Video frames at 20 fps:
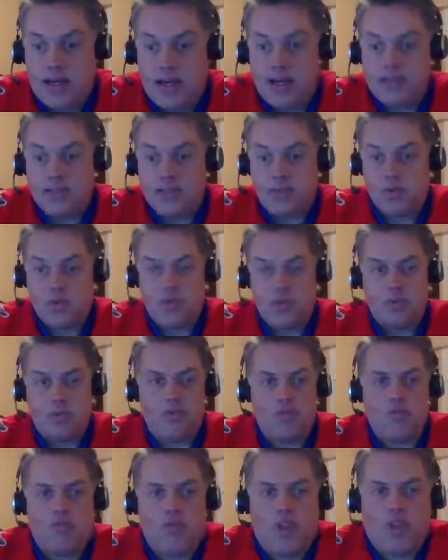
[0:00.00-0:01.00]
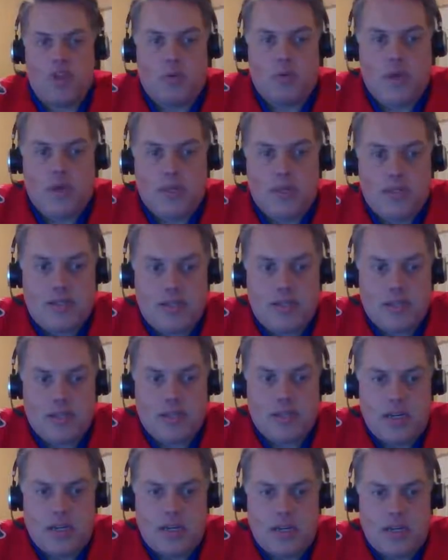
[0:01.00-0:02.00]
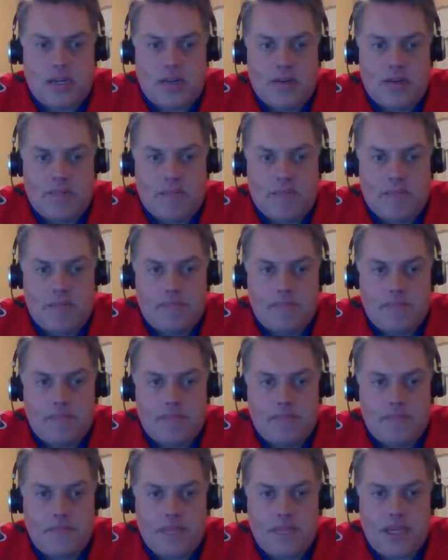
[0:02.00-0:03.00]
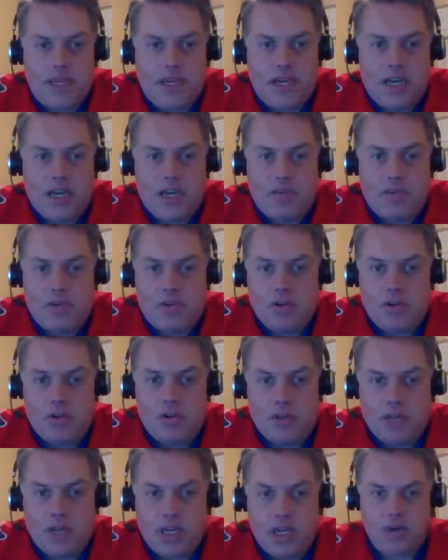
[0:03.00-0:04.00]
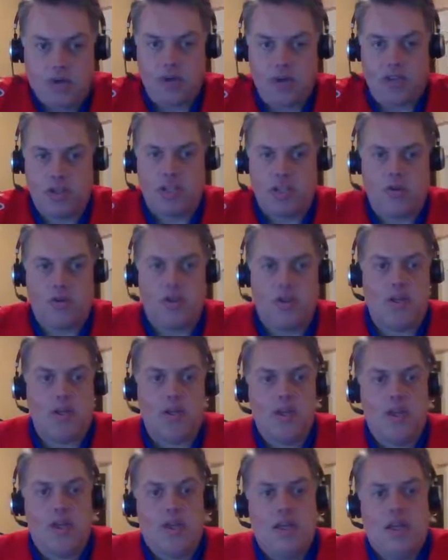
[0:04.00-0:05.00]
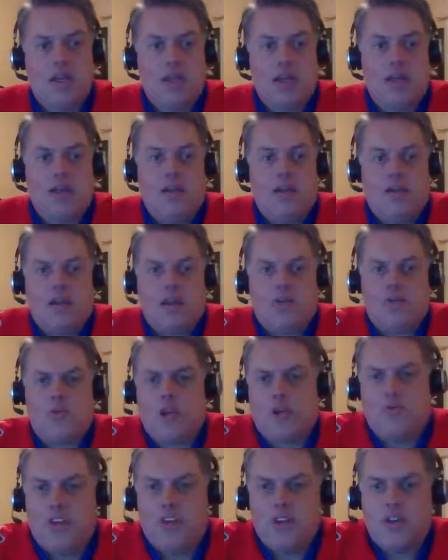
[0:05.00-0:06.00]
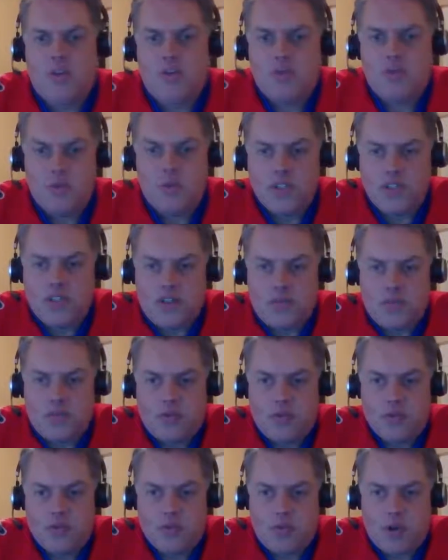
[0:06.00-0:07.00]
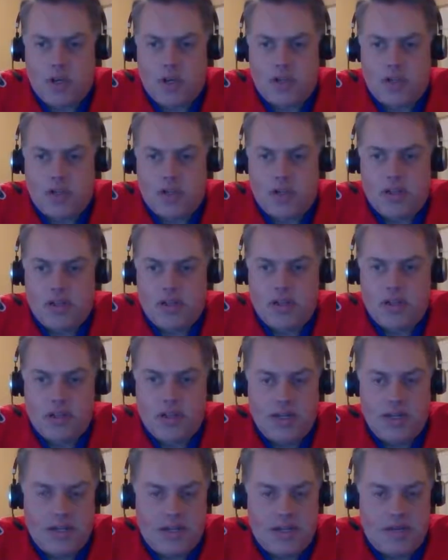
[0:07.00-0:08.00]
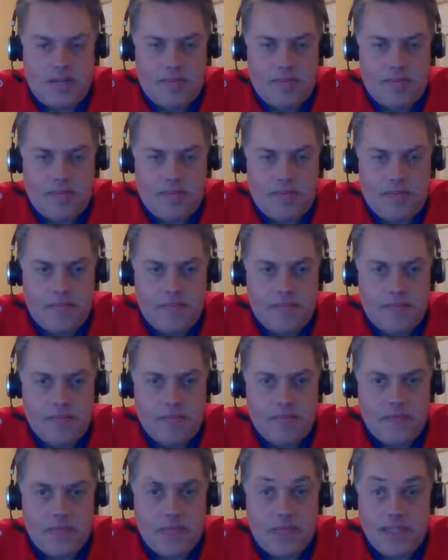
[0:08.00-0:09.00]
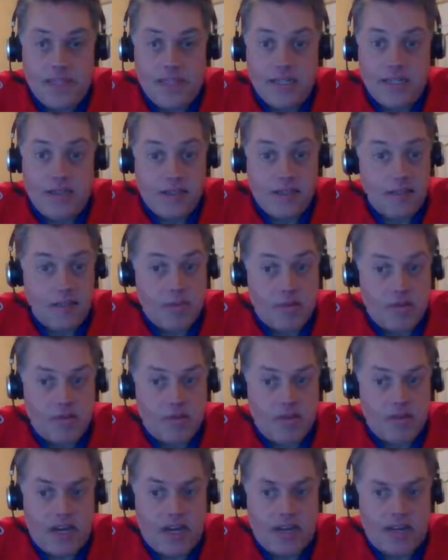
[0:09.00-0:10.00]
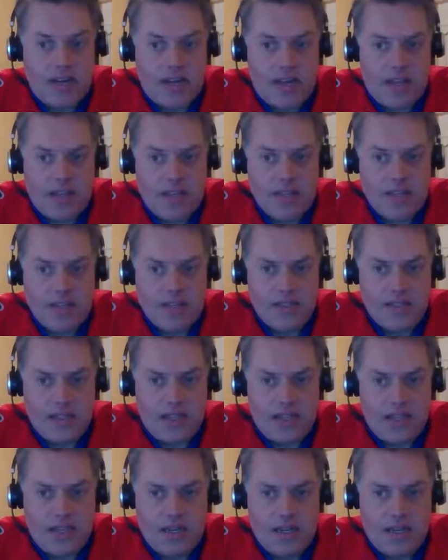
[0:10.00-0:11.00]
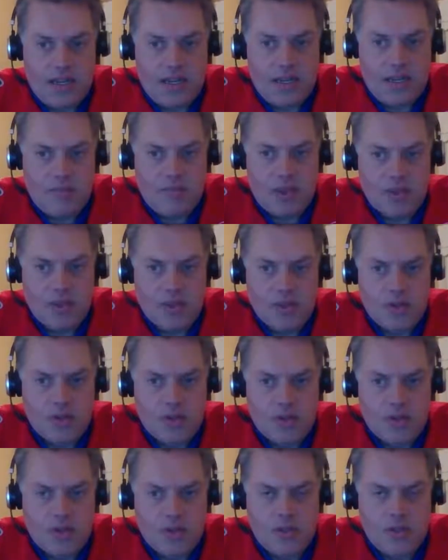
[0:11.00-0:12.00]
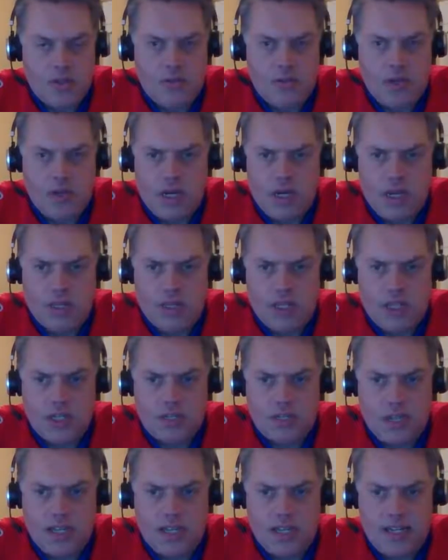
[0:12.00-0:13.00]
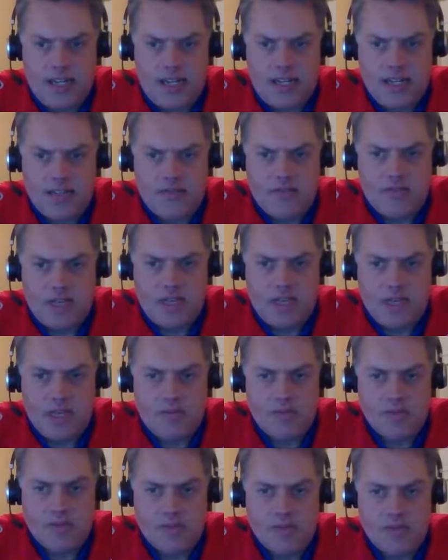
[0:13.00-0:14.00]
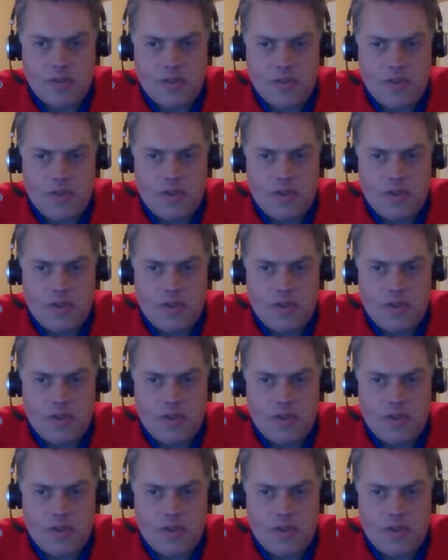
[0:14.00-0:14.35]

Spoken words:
until they prove me otherwise, I'm going to go with Calgary on that one. Colorado Vancouver was a tough one as well. I didn't think about the fact that I'm not sure Dutch played in any of the games.